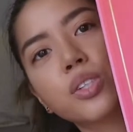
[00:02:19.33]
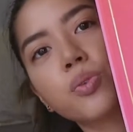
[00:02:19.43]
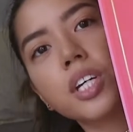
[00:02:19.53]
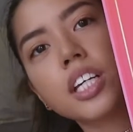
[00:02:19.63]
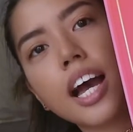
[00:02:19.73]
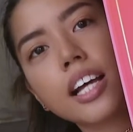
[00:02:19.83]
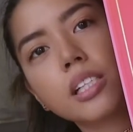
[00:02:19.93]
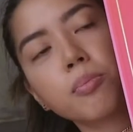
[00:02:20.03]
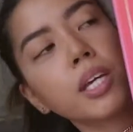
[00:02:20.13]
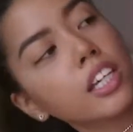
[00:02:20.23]
sweet as
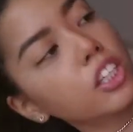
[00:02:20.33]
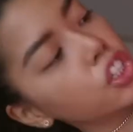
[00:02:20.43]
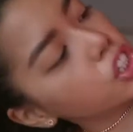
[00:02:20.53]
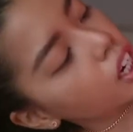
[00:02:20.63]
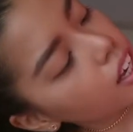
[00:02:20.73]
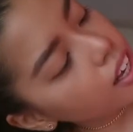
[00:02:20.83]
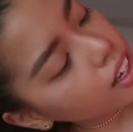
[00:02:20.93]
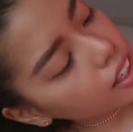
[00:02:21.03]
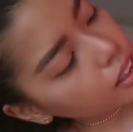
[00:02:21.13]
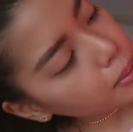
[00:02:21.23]
a peach,
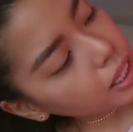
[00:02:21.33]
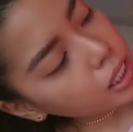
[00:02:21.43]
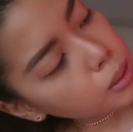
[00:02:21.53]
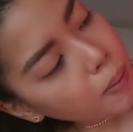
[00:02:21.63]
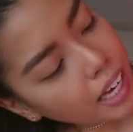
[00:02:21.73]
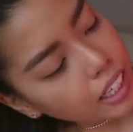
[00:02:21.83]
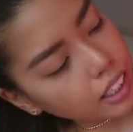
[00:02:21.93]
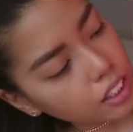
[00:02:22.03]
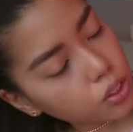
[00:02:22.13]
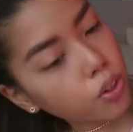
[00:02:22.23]
the peach
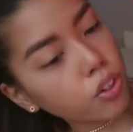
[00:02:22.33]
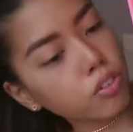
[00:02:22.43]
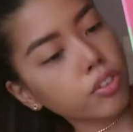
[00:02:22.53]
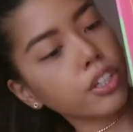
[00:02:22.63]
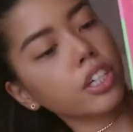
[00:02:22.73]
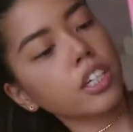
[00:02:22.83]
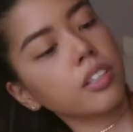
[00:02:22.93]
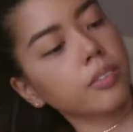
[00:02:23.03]
panic is over.